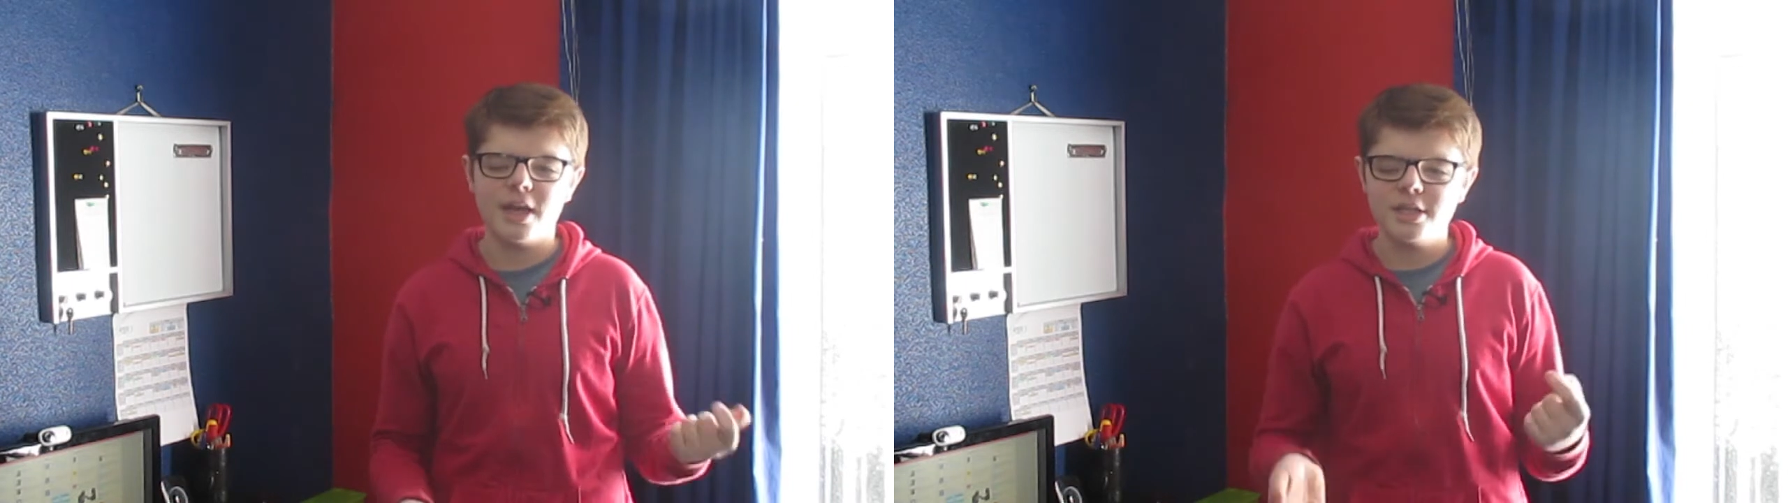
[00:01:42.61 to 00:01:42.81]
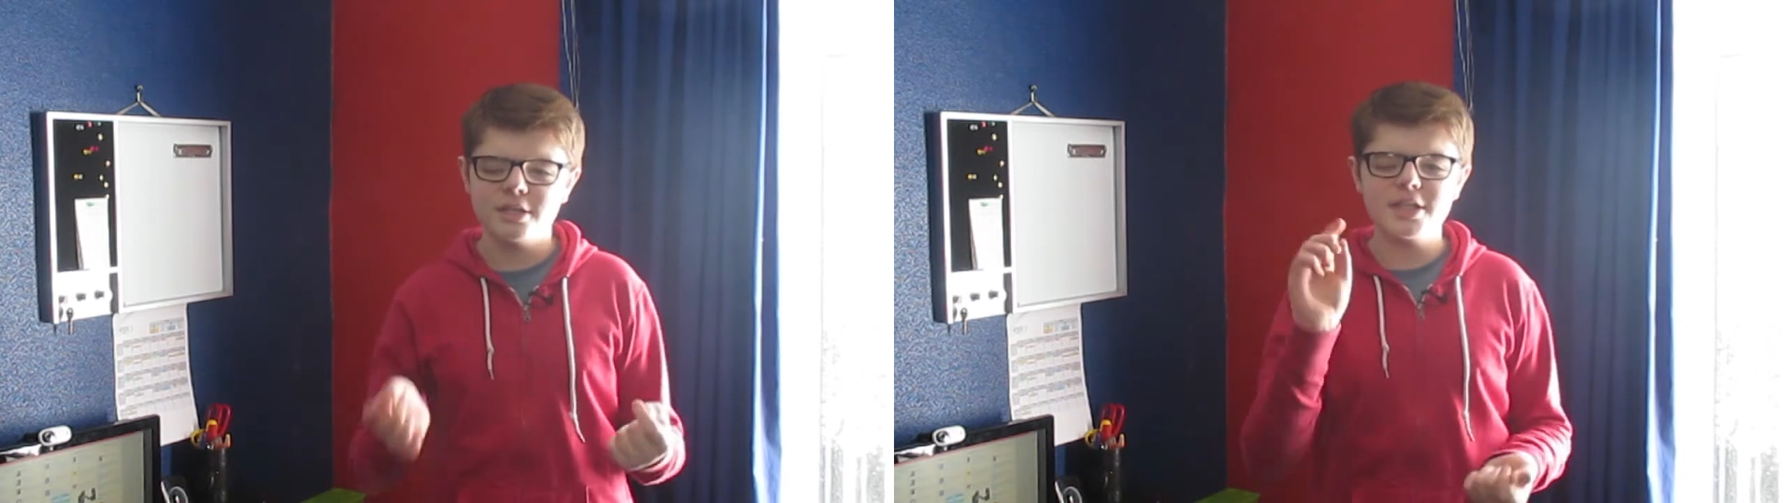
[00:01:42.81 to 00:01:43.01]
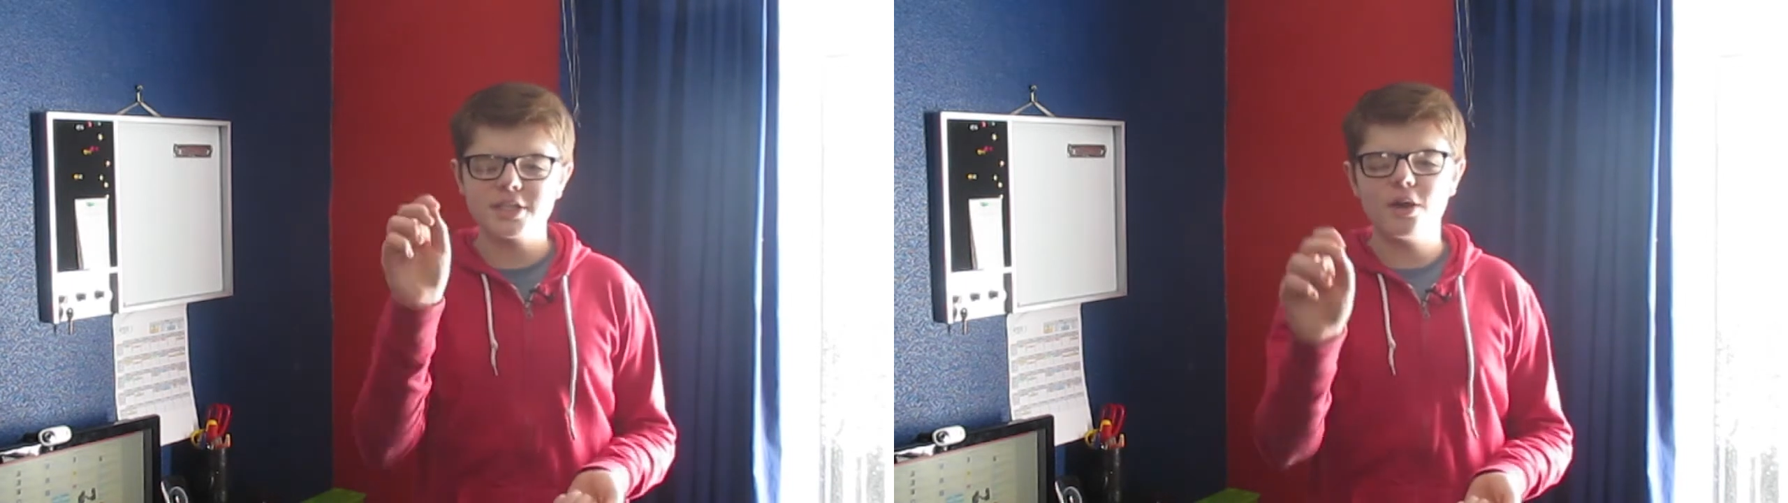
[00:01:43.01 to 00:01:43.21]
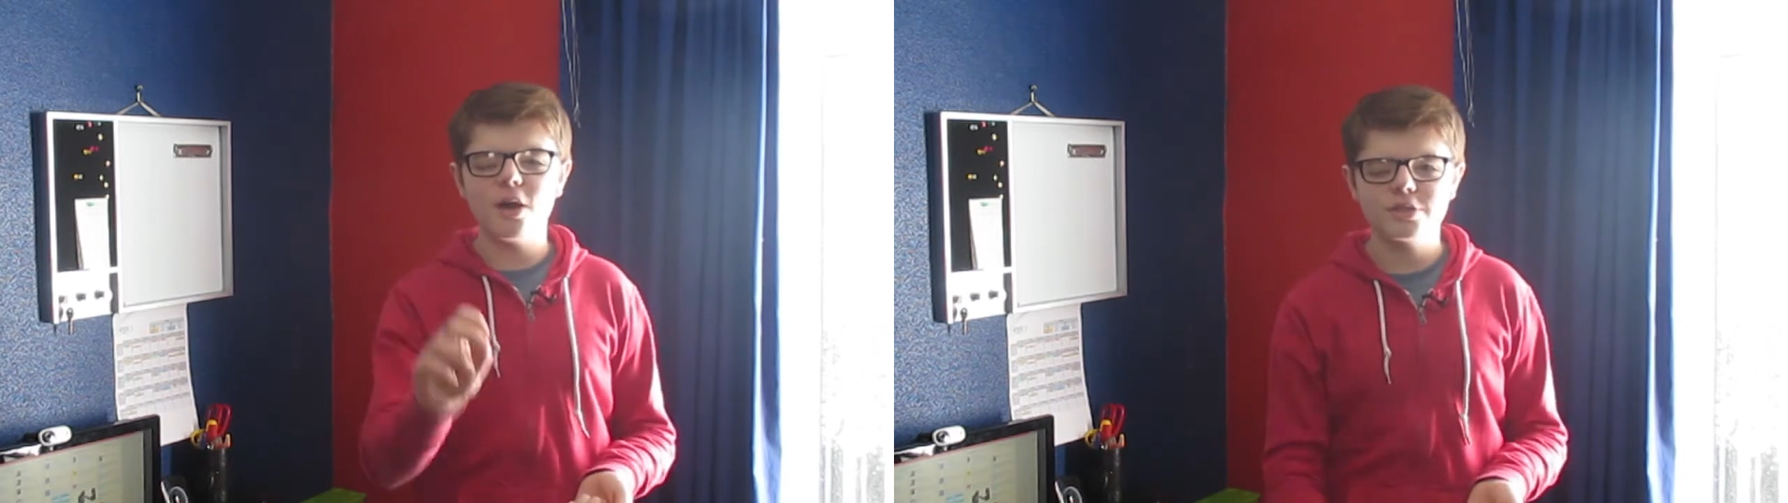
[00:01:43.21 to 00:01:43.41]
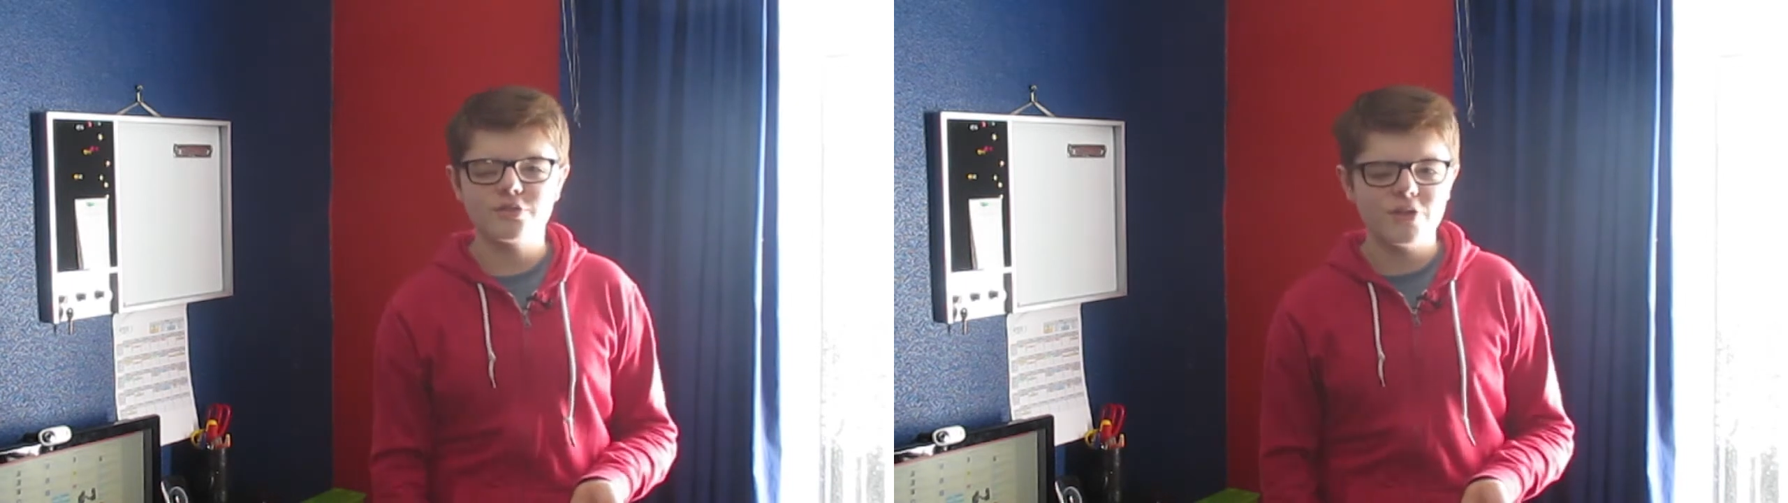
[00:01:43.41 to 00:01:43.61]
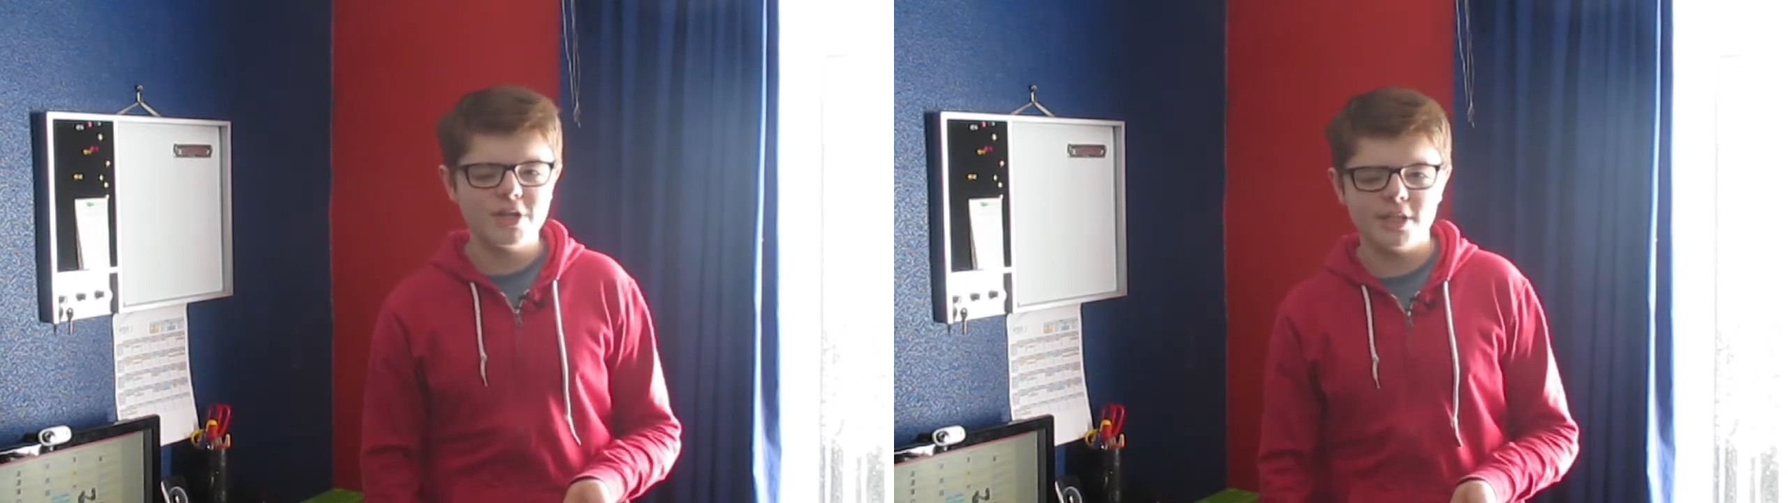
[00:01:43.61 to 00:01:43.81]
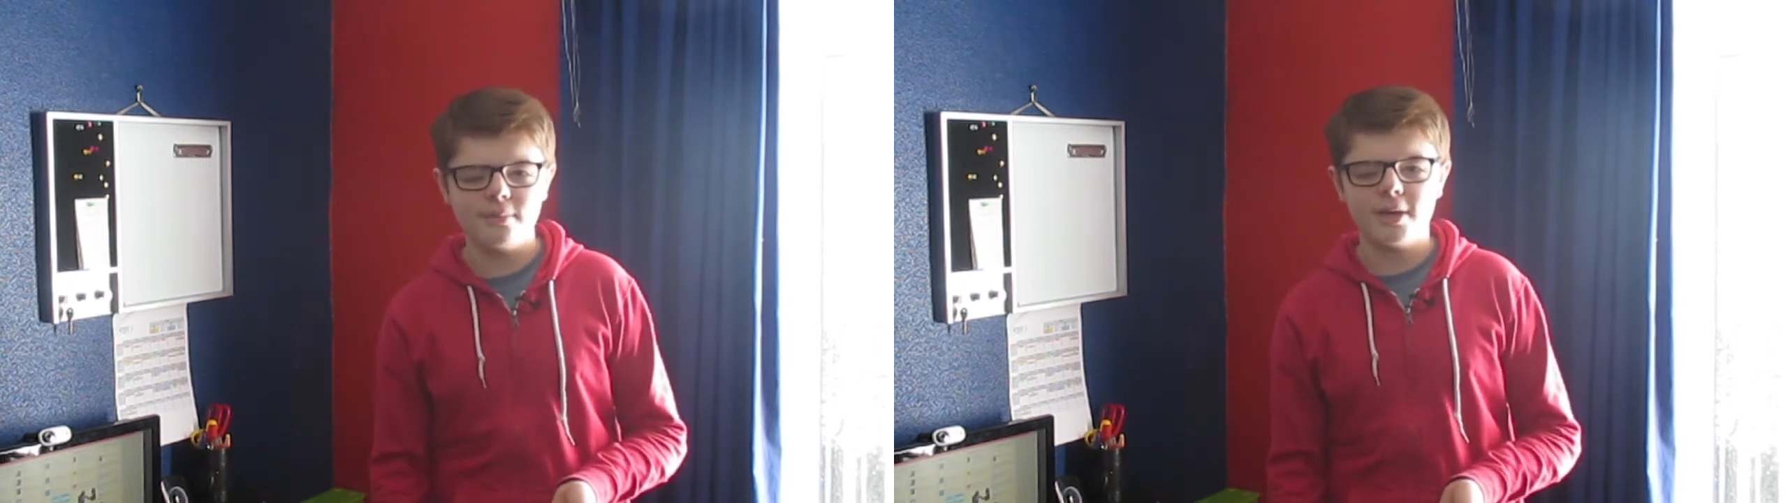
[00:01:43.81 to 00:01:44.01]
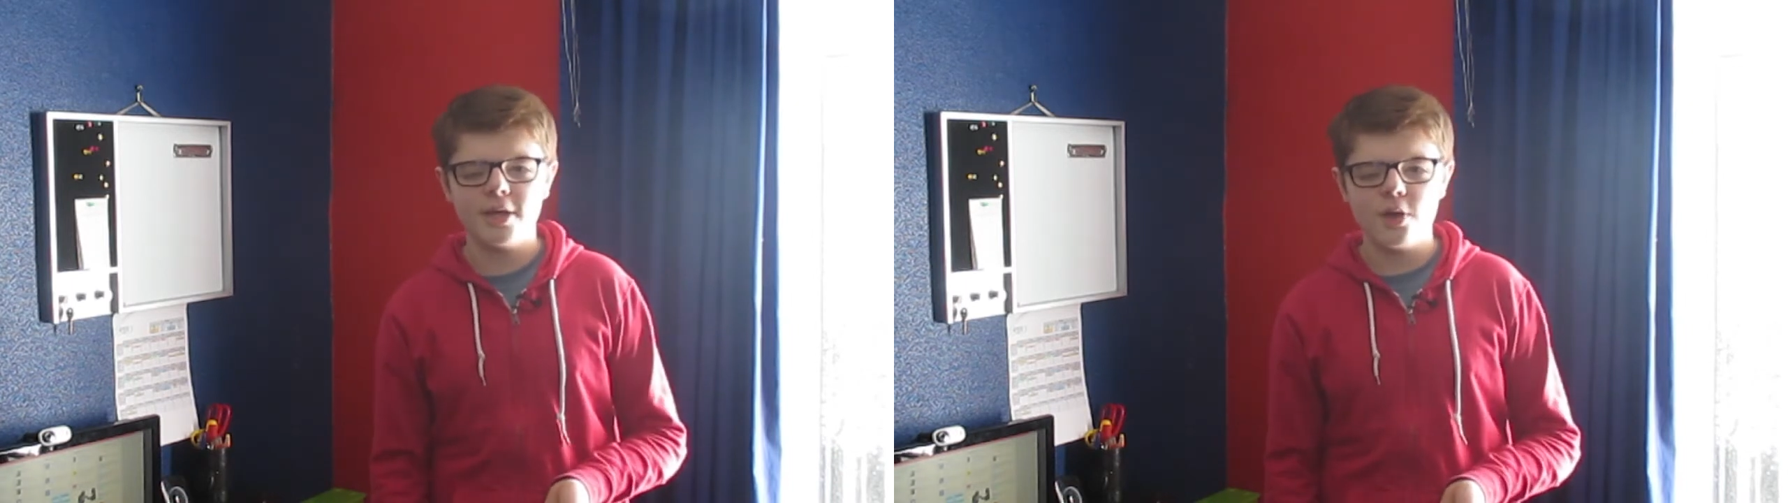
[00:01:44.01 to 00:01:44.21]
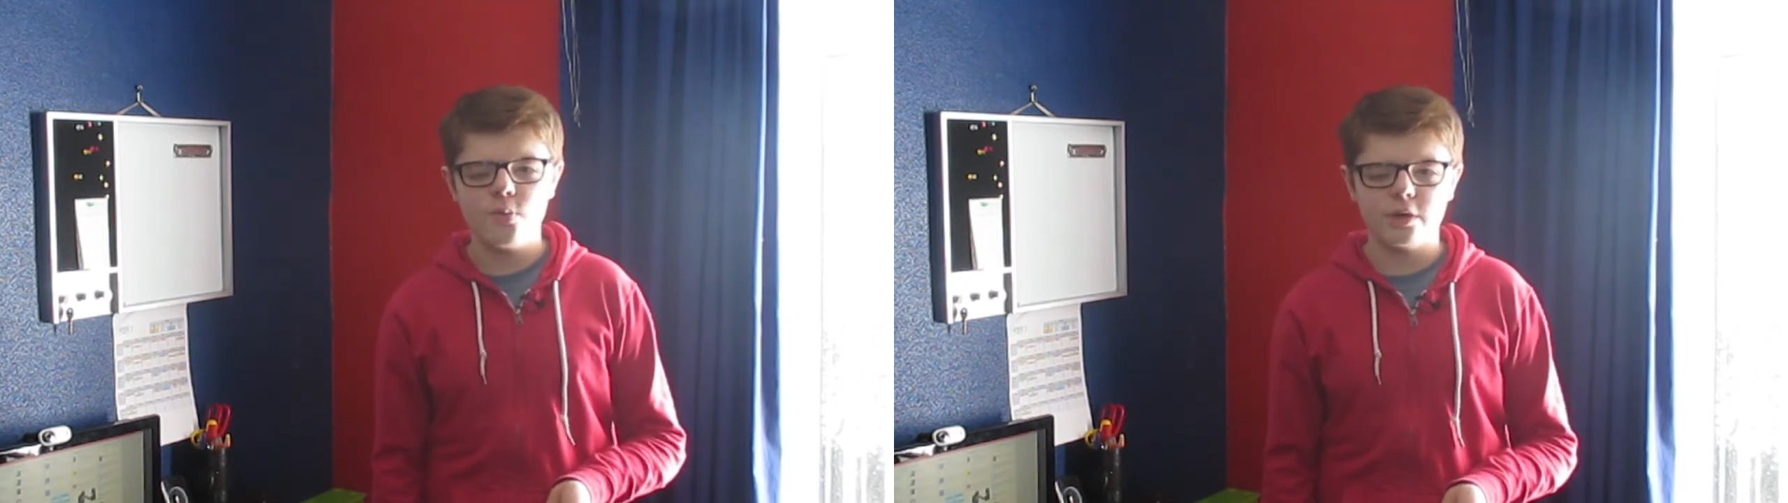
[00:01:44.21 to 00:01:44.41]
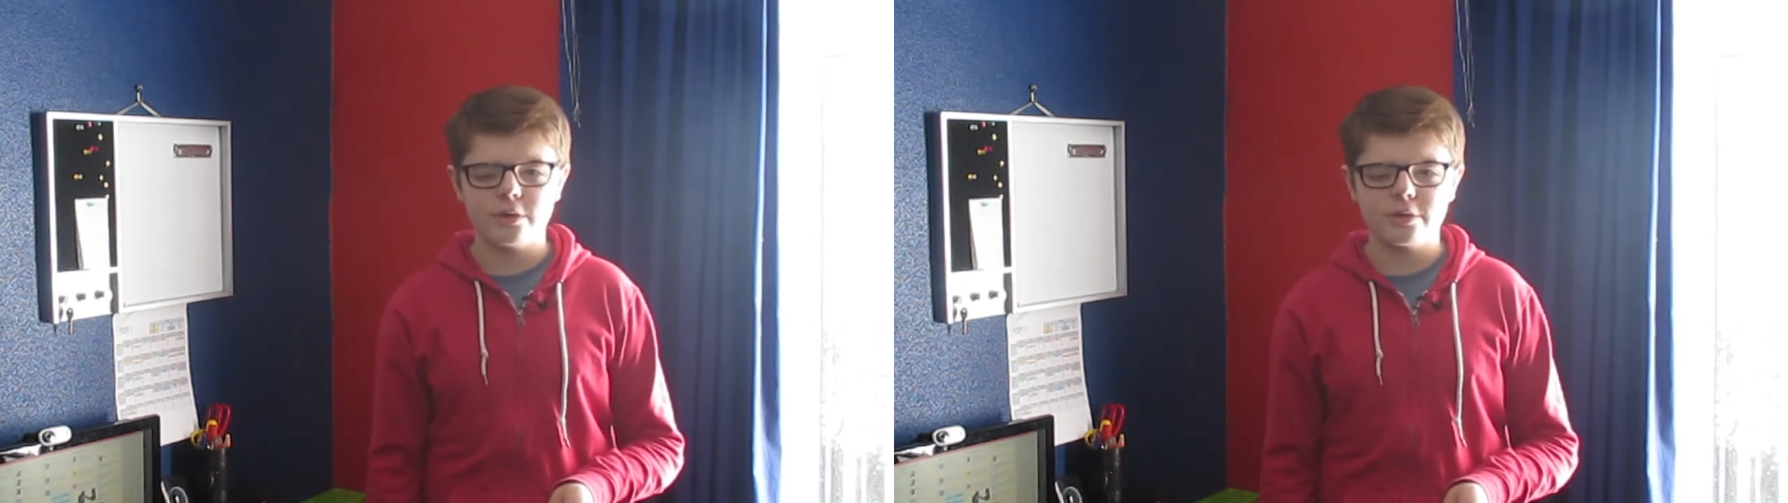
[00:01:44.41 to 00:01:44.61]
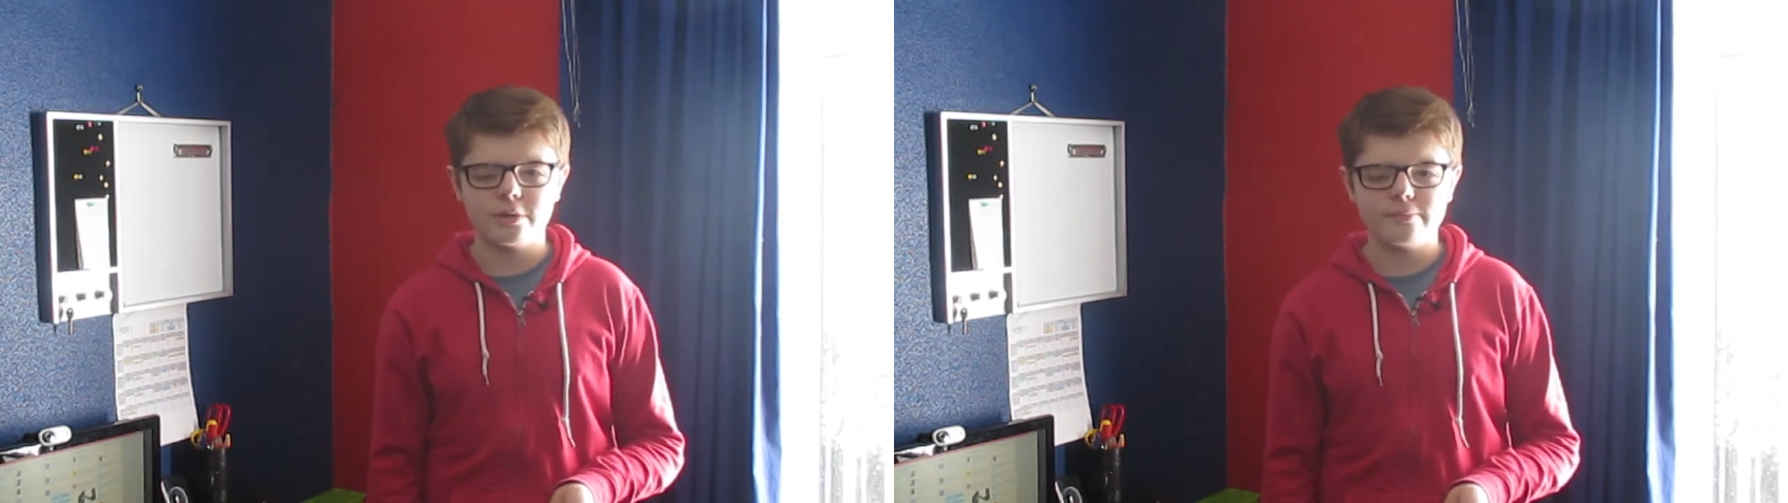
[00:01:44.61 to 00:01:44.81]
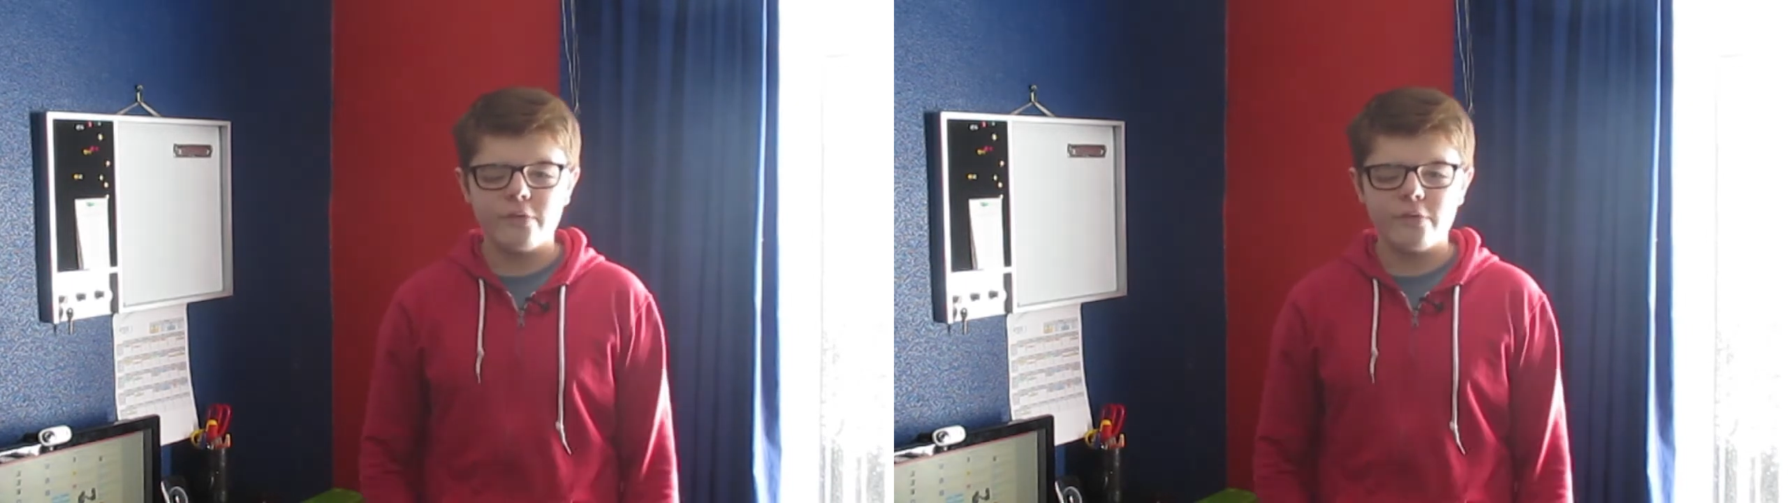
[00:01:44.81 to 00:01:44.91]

So let's go on to rating myHomework.